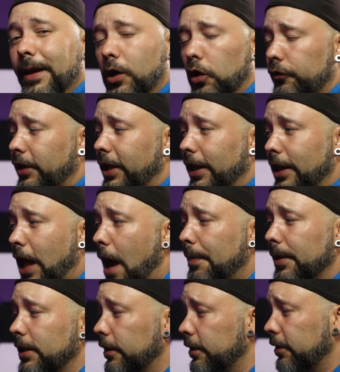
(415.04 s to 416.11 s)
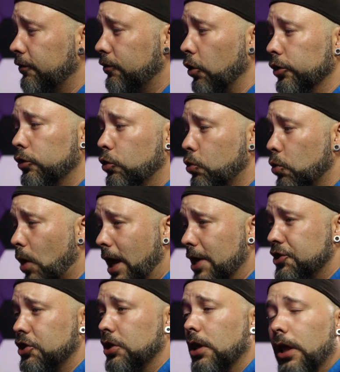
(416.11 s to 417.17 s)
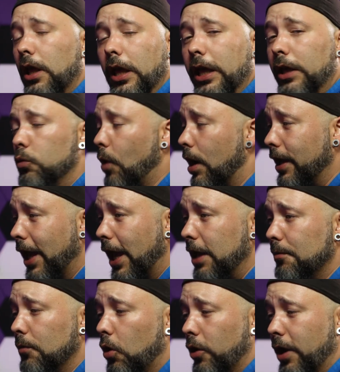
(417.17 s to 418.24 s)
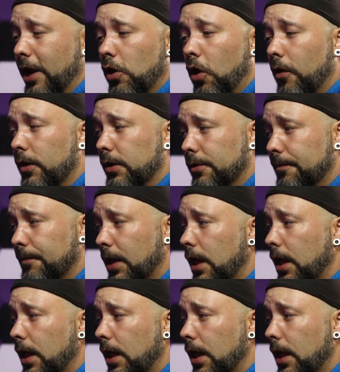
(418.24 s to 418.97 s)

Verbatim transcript: because it can happen that it's going to crash in one game or another.